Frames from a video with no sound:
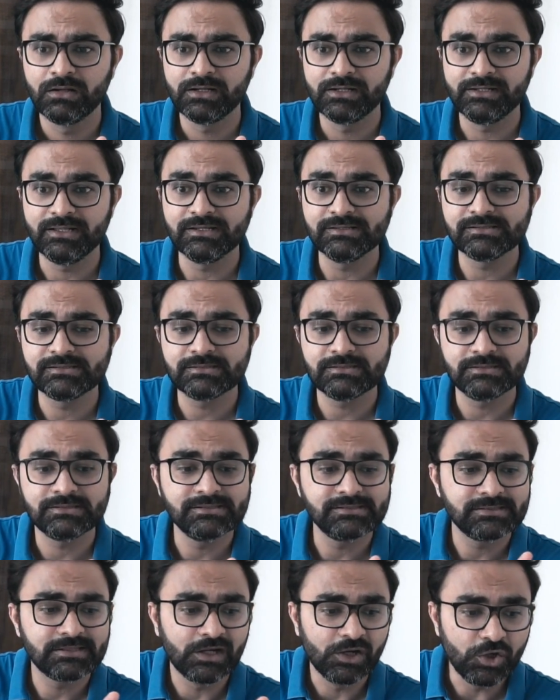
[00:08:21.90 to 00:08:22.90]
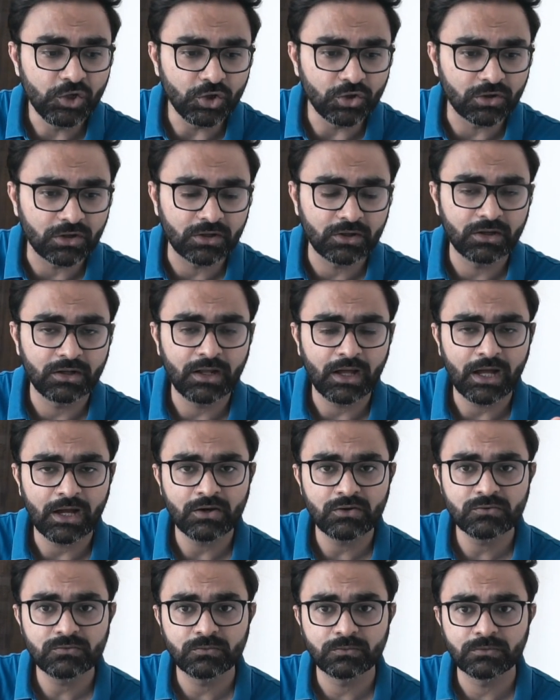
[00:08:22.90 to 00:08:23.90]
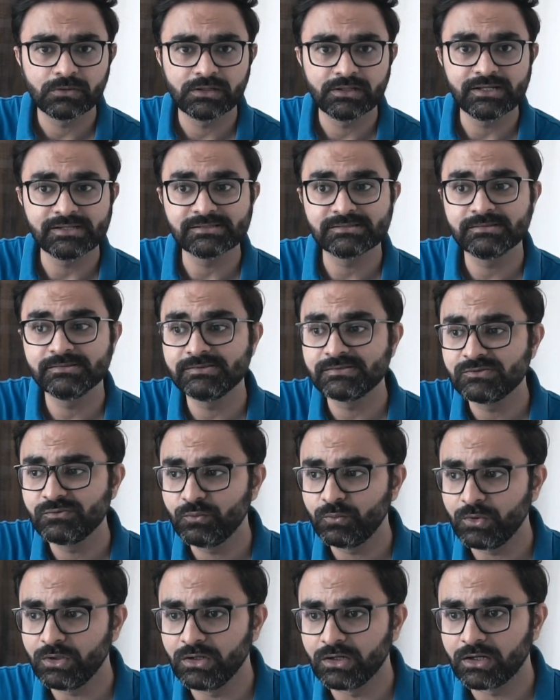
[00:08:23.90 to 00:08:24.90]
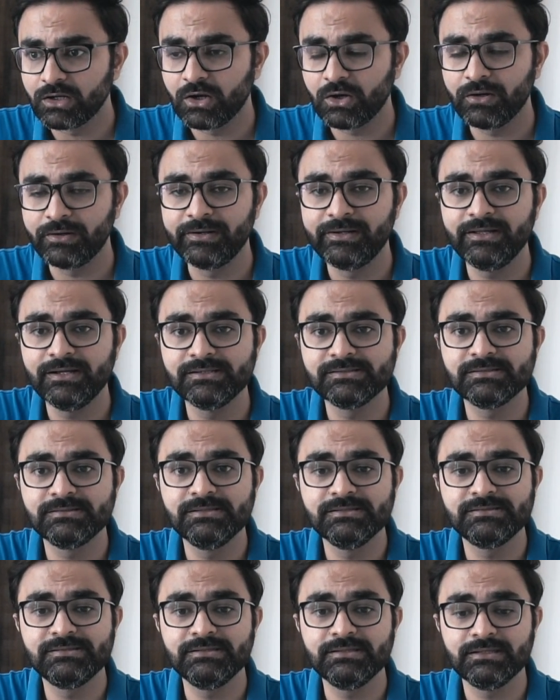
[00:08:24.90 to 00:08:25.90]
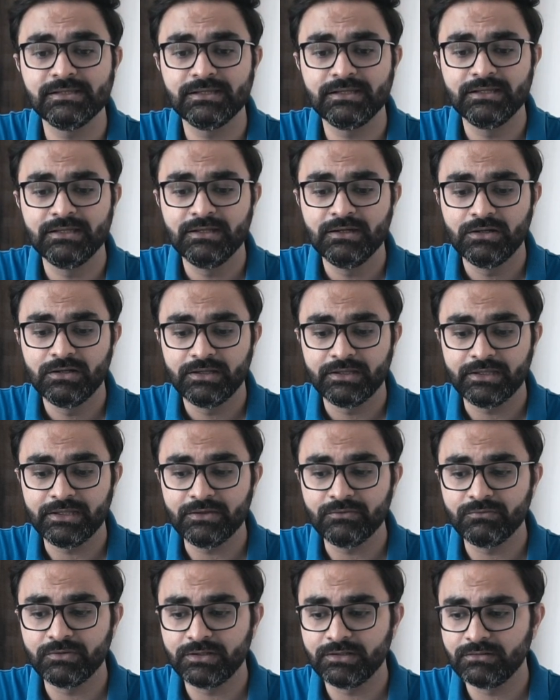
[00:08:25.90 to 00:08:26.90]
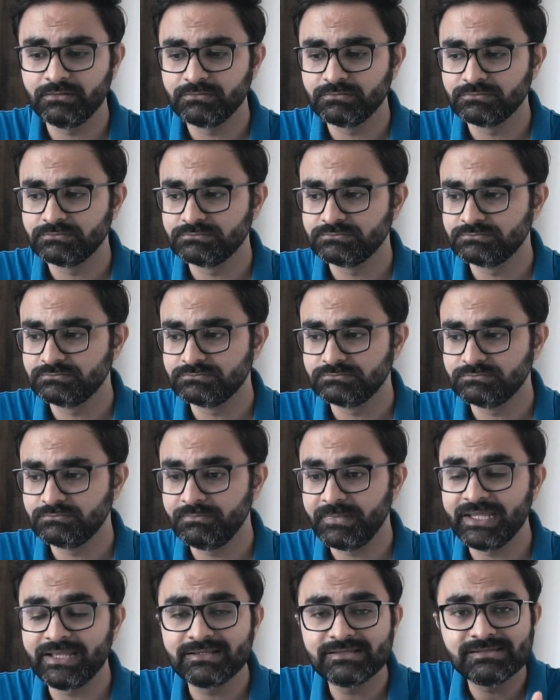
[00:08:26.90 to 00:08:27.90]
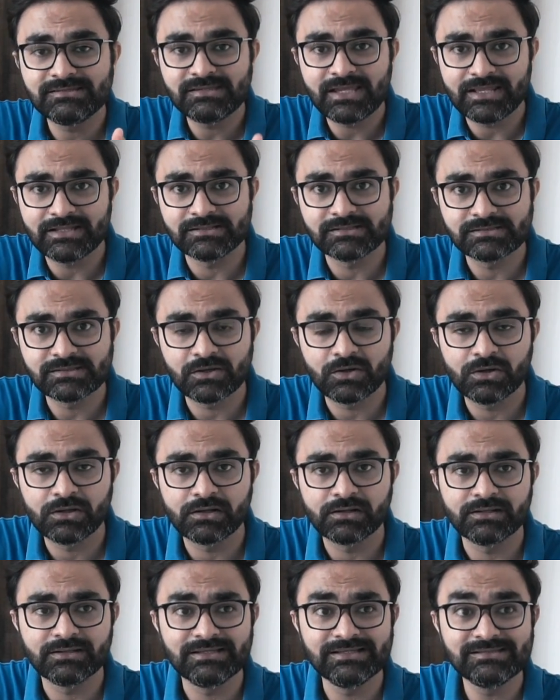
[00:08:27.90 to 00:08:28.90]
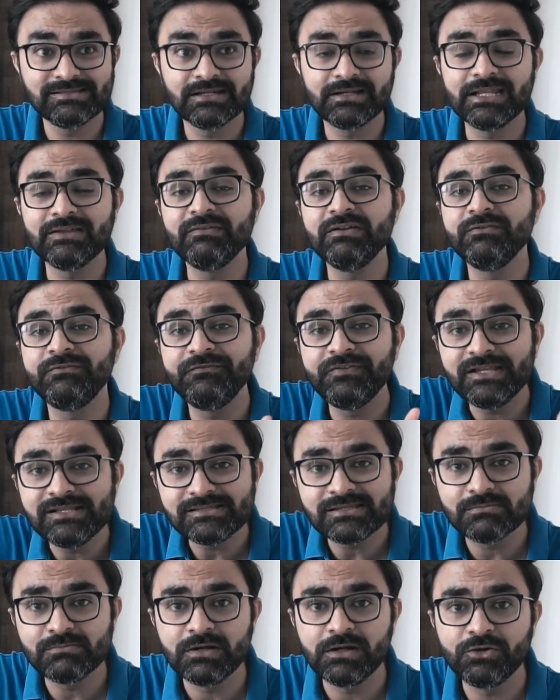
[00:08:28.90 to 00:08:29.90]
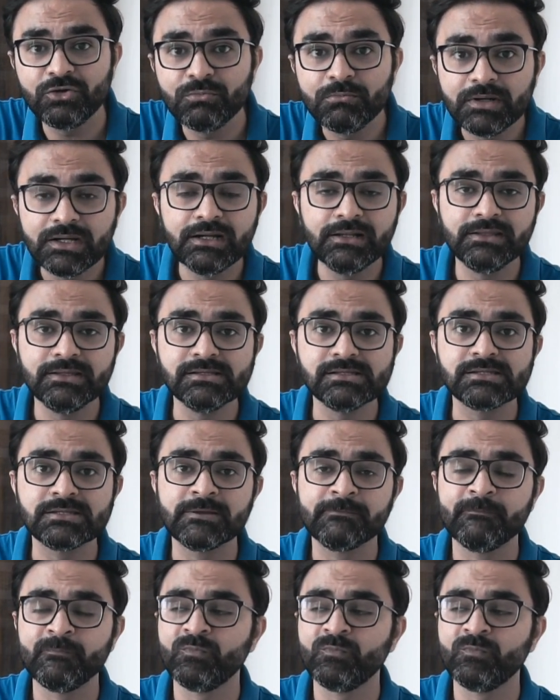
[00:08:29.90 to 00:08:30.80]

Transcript: does this look, or how does this work, or does this even make sense, or is it even feasible to build this.